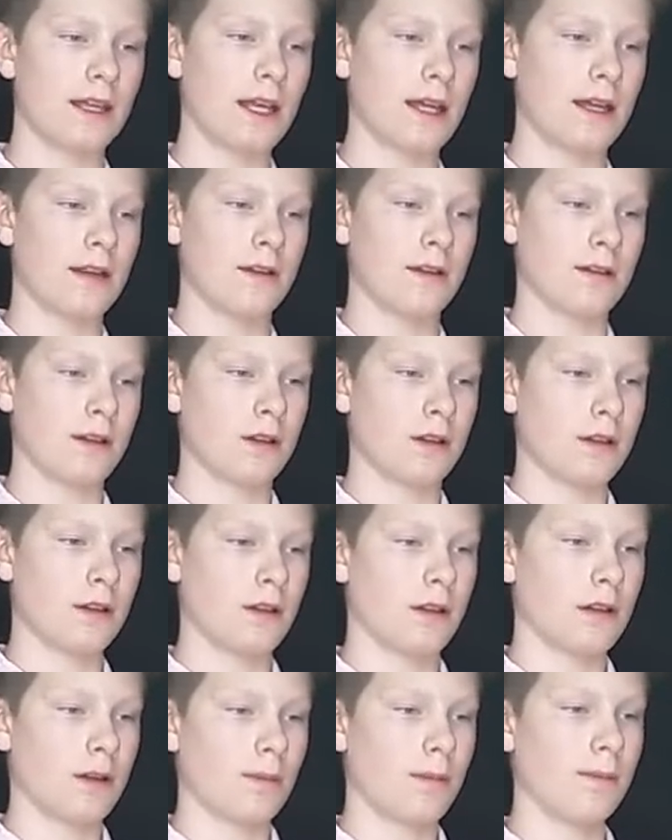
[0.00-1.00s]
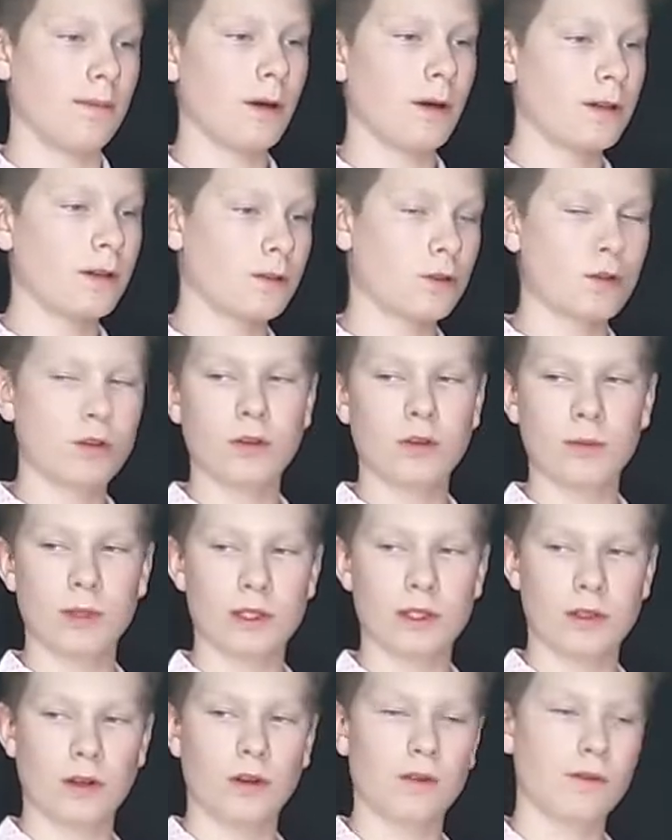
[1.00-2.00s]
then my brother
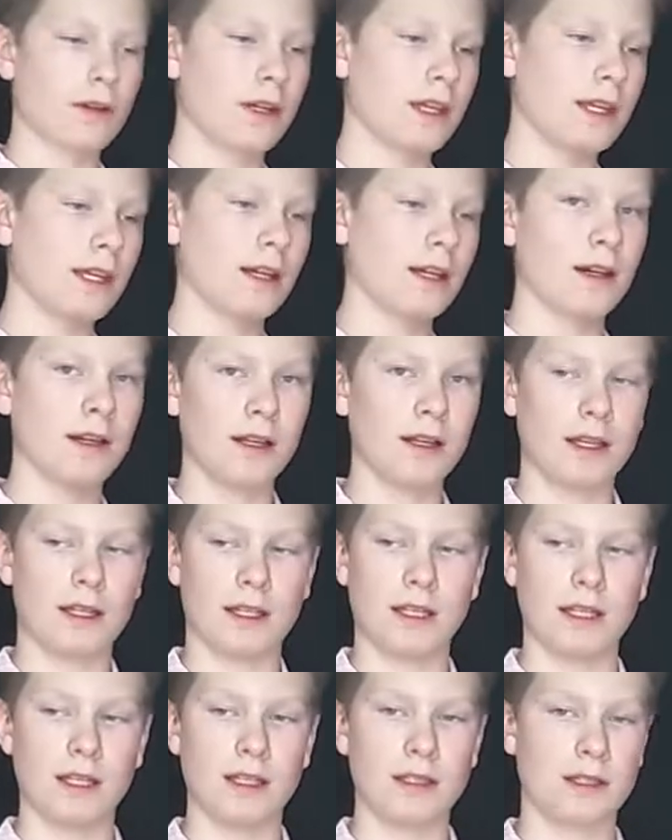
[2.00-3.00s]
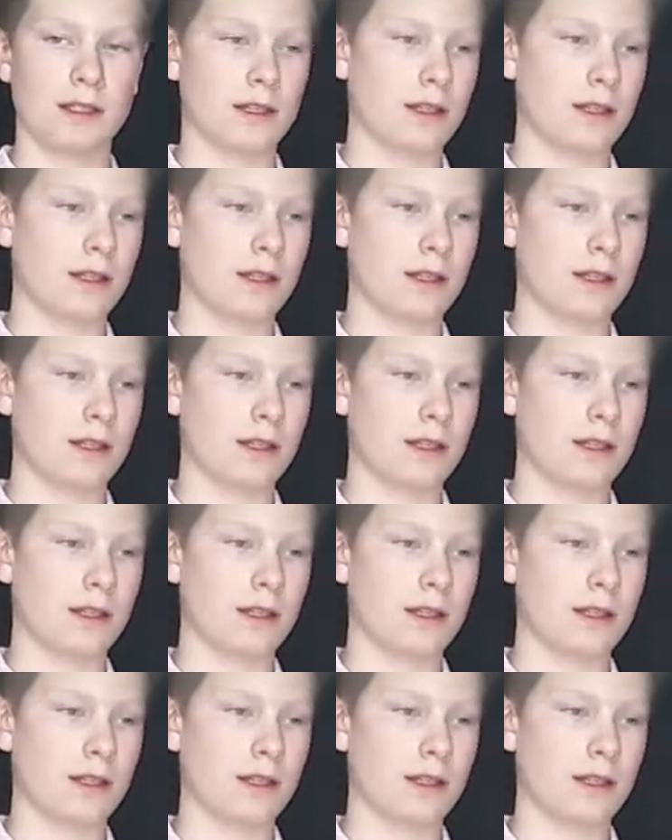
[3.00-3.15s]
Truman's over here, and he's